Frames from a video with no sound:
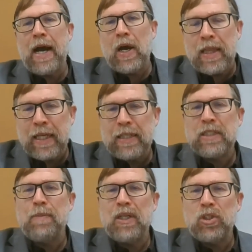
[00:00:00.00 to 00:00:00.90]
on things
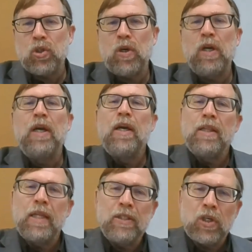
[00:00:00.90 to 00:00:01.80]
to make sure
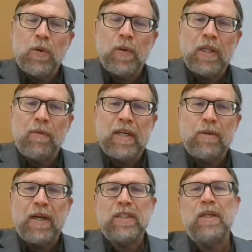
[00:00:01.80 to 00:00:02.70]
things are going in the right
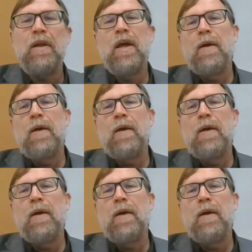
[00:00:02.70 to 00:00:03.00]
direction,